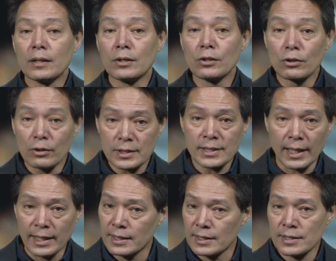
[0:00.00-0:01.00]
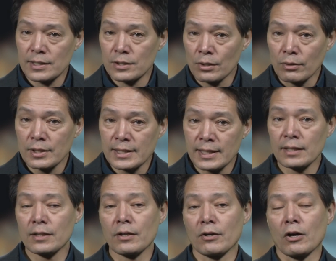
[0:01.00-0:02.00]
Neuroscientists don't sit
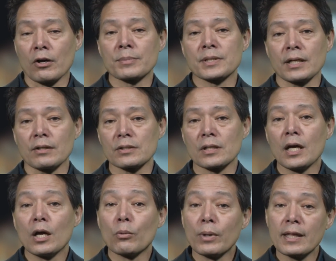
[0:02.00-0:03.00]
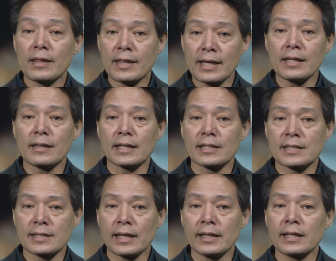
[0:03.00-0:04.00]
in their armchairs. We think that
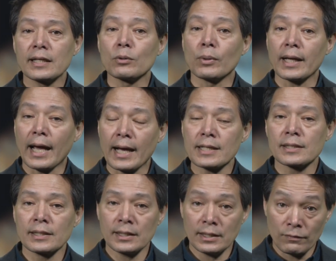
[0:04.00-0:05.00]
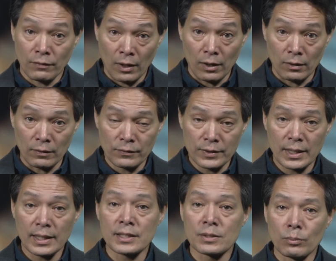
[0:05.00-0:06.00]
studying what actually evolved
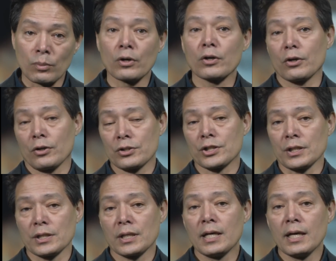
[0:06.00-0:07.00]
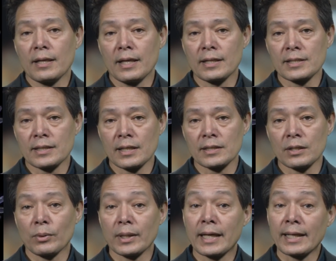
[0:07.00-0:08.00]
is more urgent than discussing
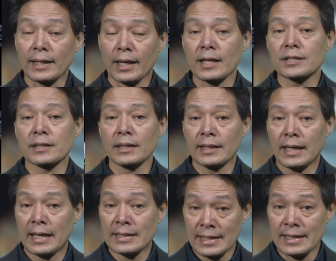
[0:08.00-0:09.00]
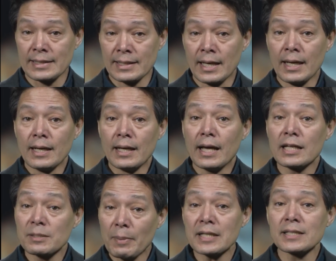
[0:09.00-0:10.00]
what can logically exist,
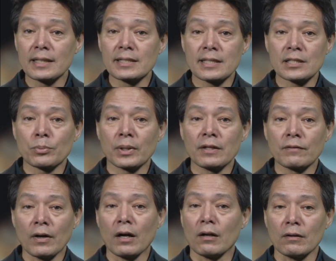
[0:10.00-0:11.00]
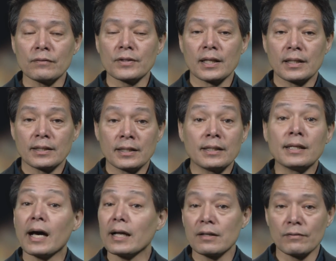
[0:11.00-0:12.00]
especially since what evolved did
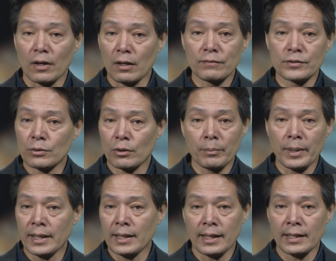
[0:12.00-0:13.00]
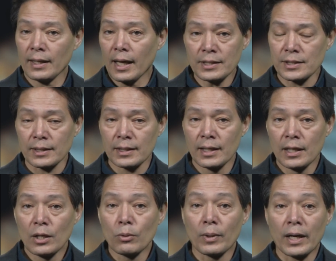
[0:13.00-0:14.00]
not evolve to obey any logic.
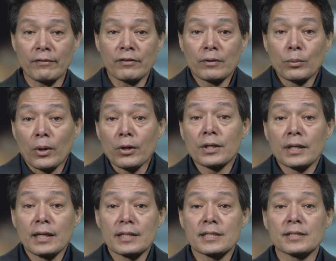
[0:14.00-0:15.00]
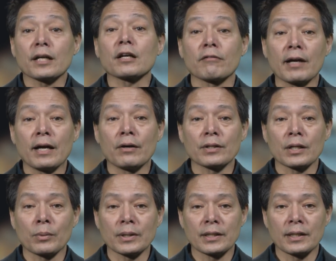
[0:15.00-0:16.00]
Whatever worked stuck around,
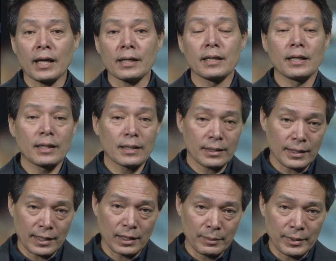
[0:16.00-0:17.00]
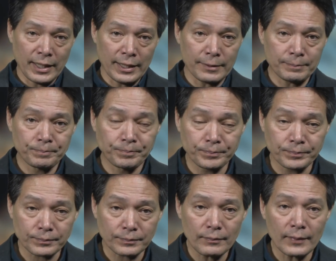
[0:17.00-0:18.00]
and what did not got eliminated.
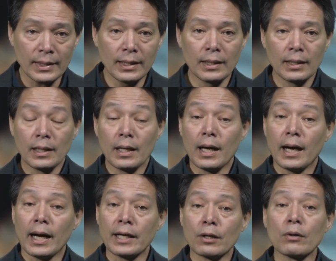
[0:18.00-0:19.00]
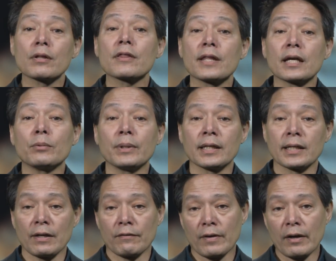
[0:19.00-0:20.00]
I don't think we can
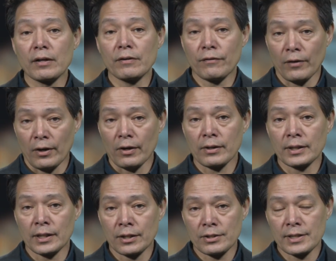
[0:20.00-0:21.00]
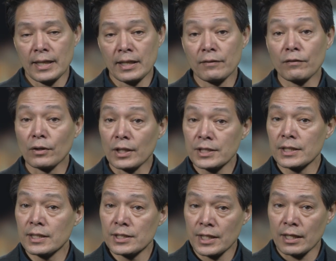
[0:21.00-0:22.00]
get very far in understanding
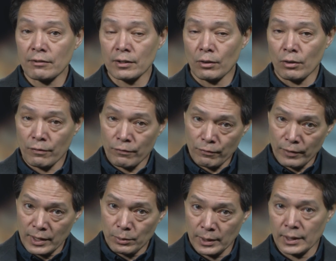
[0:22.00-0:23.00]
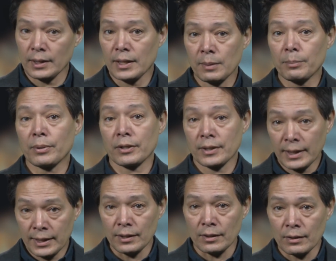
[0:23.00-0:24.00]
volition in general or free will in
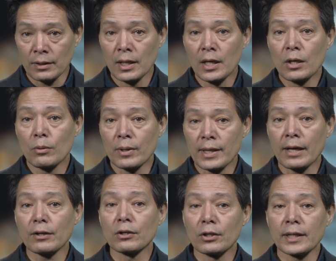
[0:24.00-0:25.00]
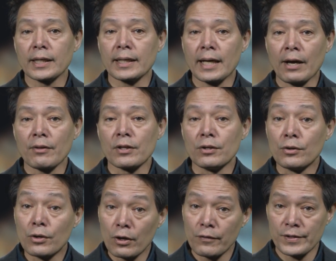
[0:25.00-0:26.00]
particular without looking at how the
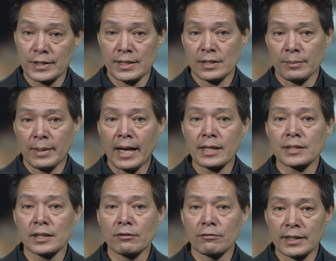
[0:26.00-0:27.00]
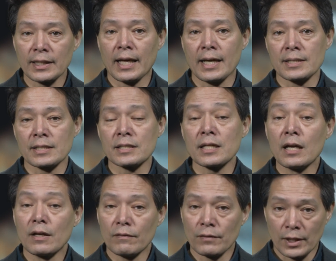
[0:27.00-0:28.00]
nervous system actually realizes
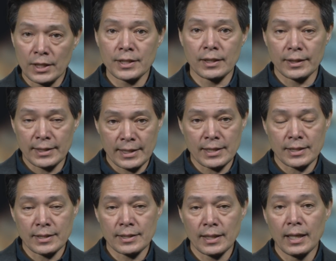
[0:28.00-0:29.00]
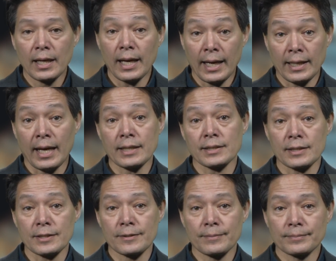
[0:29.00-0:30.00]
volitional decisions and
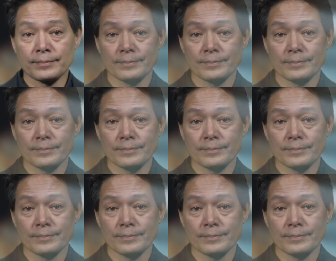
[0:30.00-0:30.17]
actions.